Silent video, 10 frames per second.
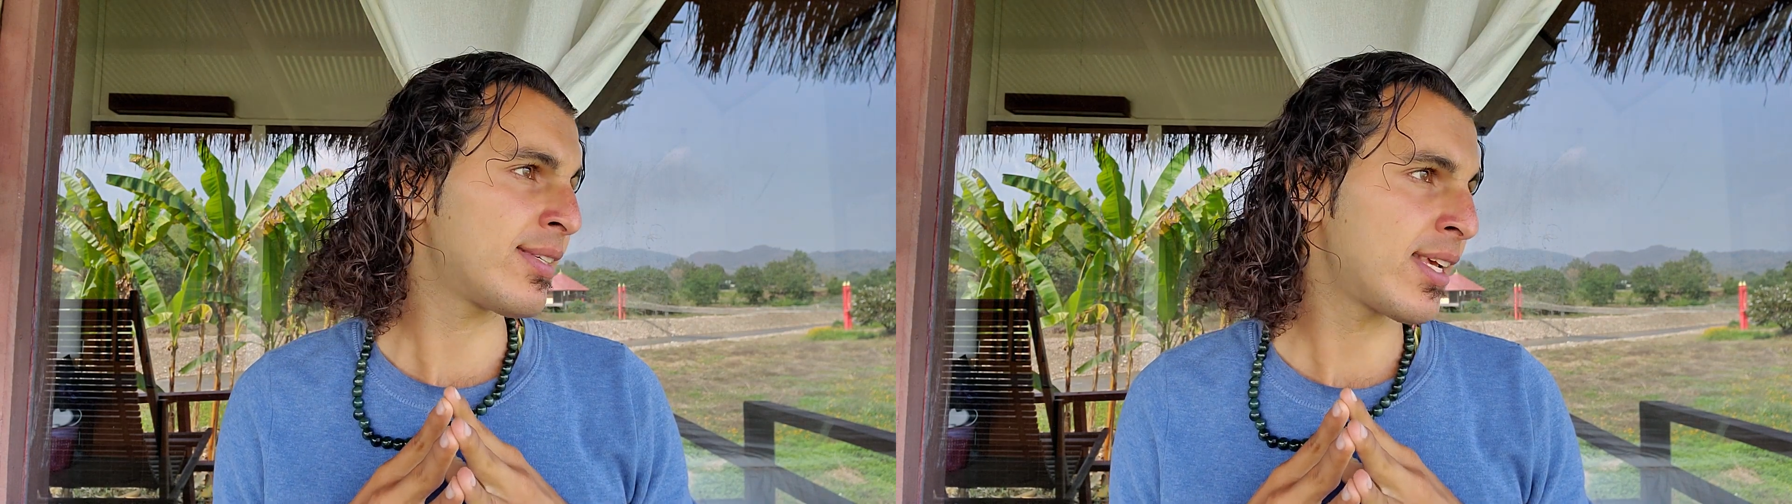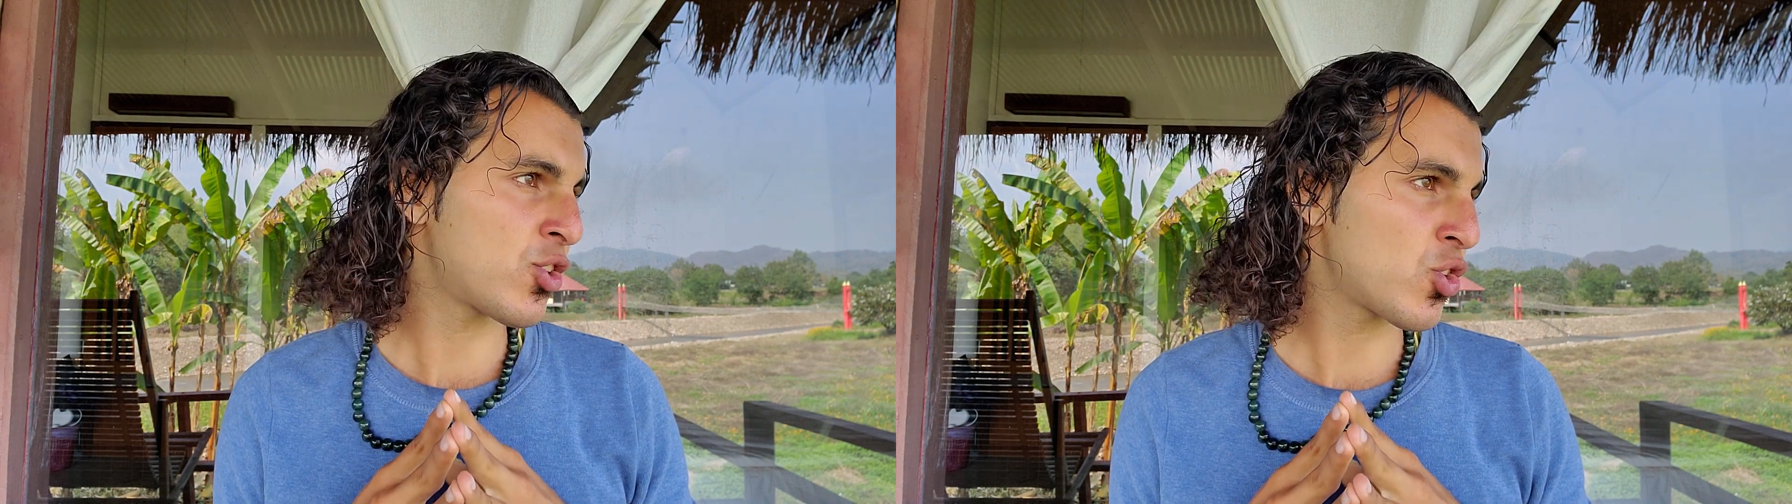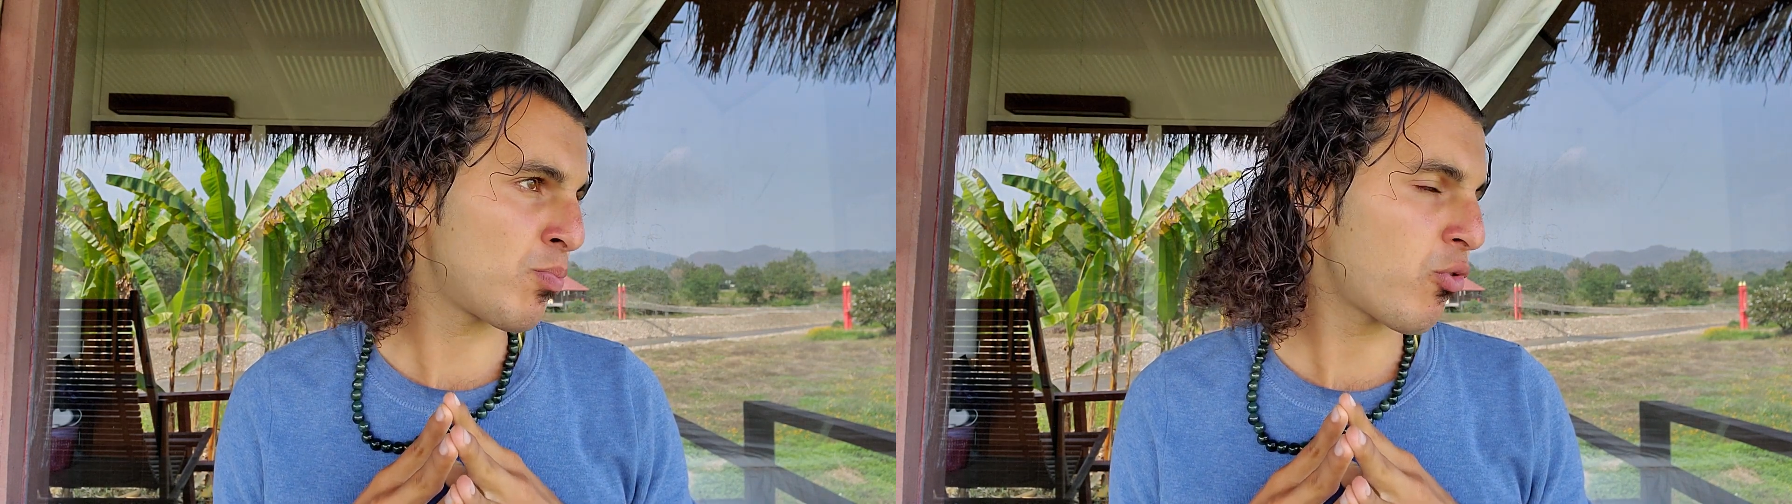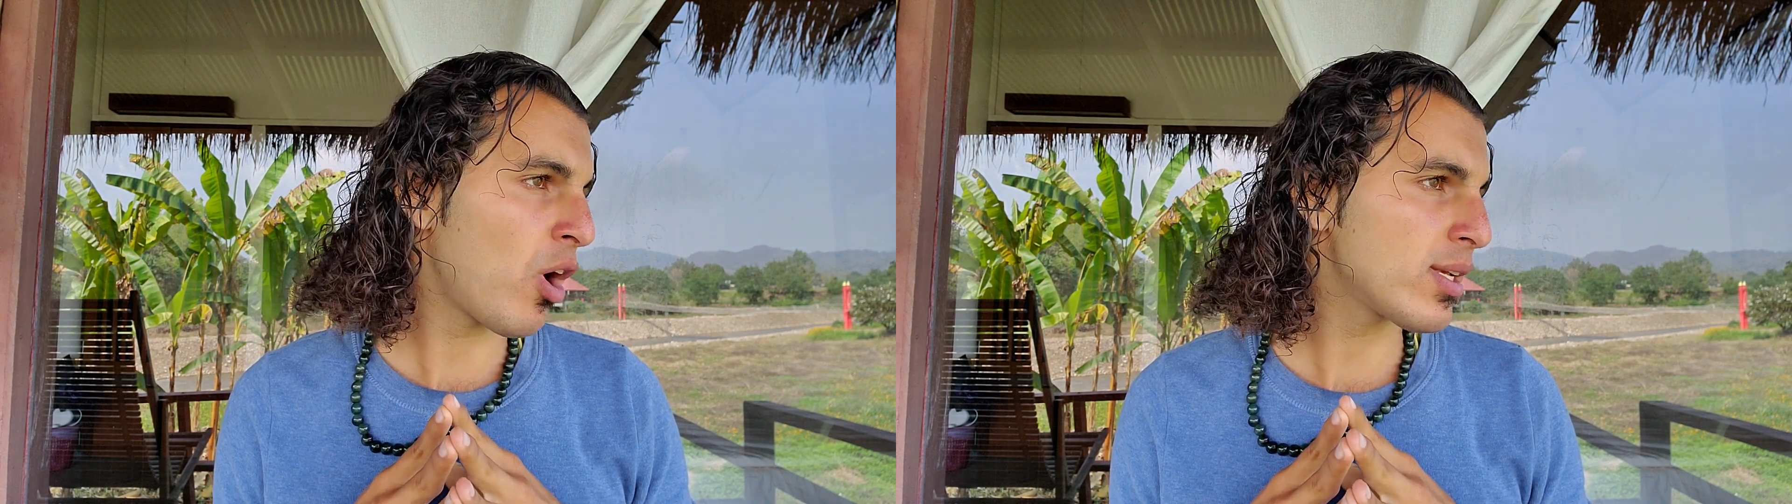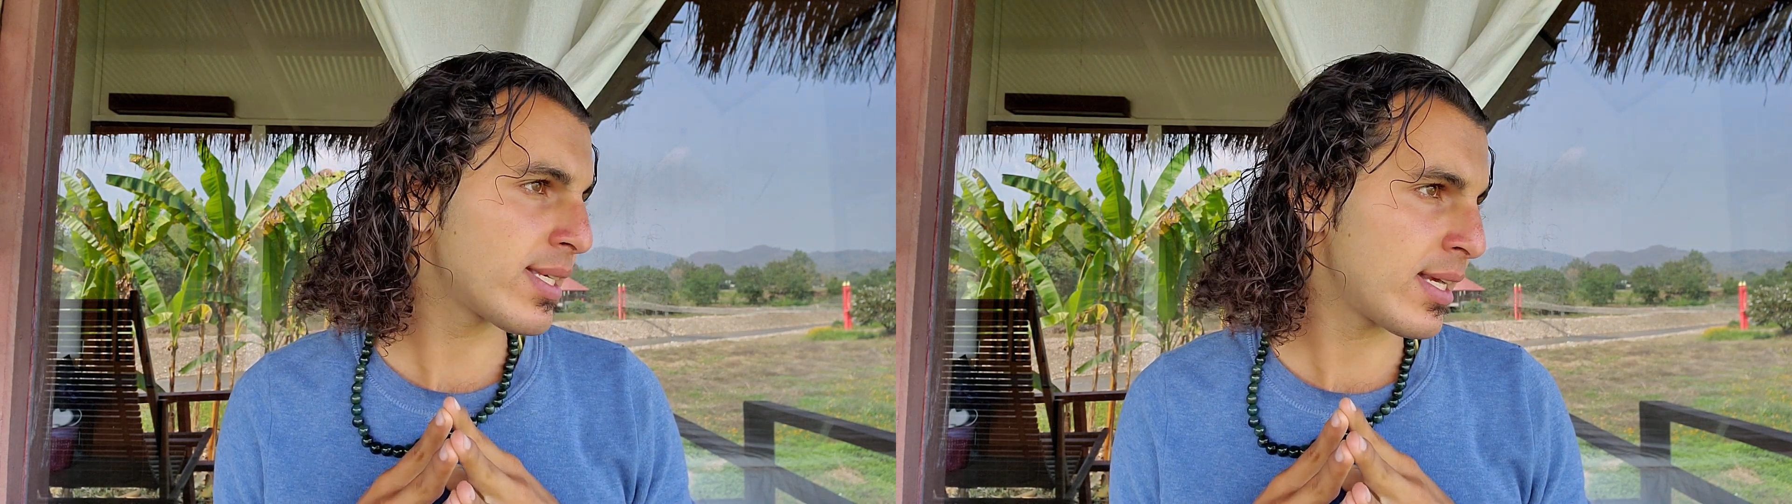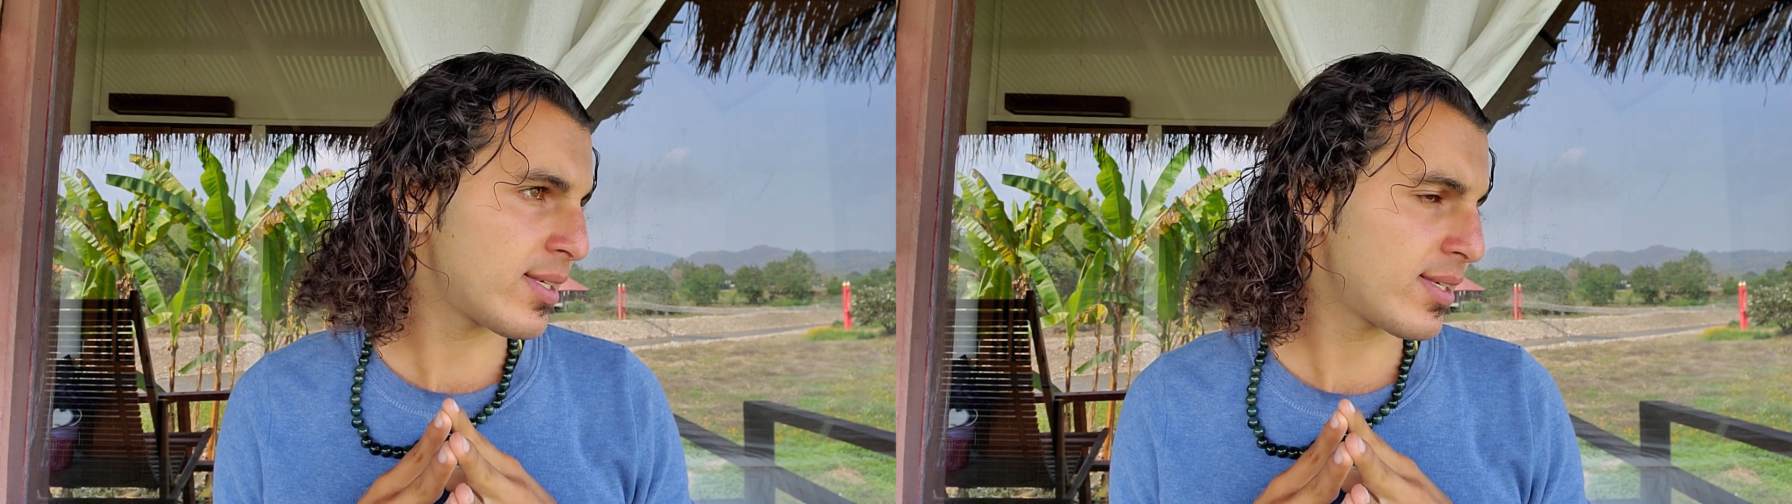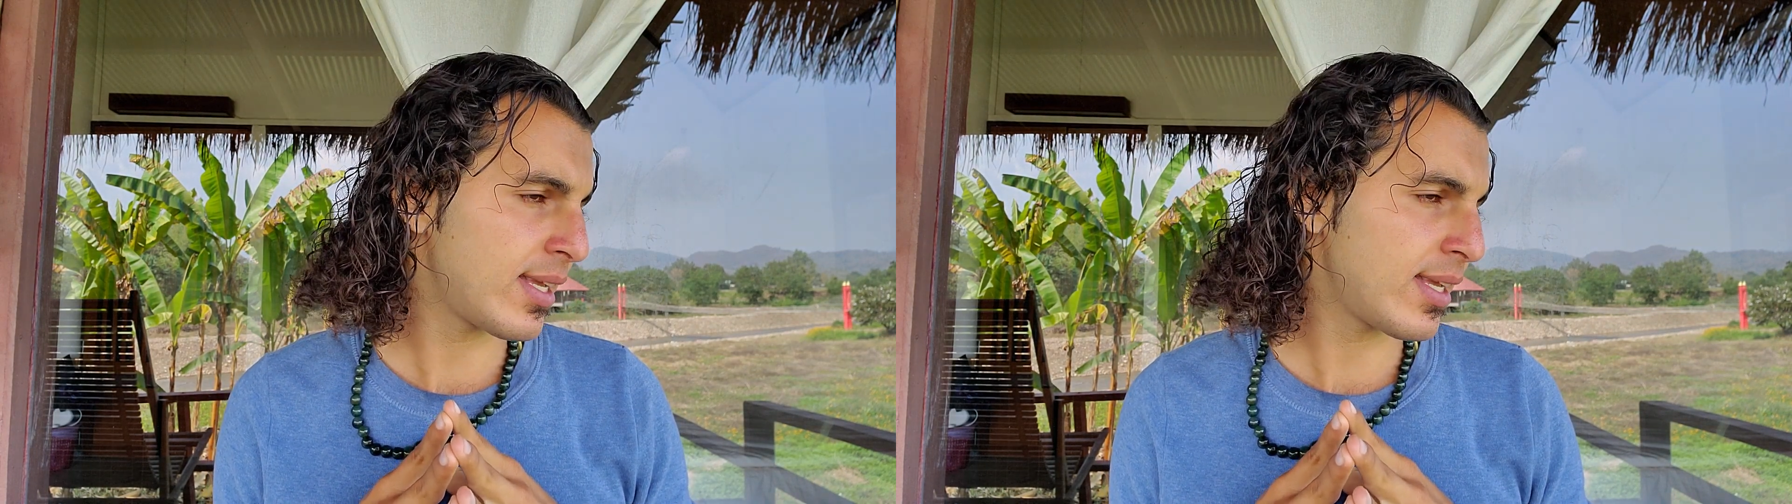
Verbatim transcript: ascension process,